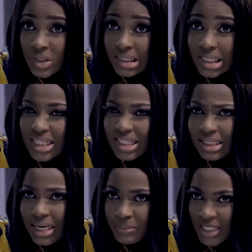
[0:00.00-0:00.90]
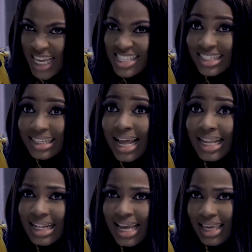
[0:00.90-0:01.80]
you need Nnamdi as an
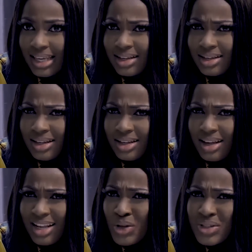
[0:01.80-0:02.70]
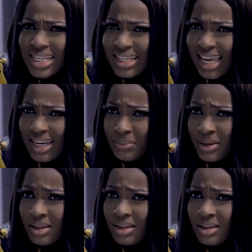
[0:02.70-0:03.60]
ally and not an enemy.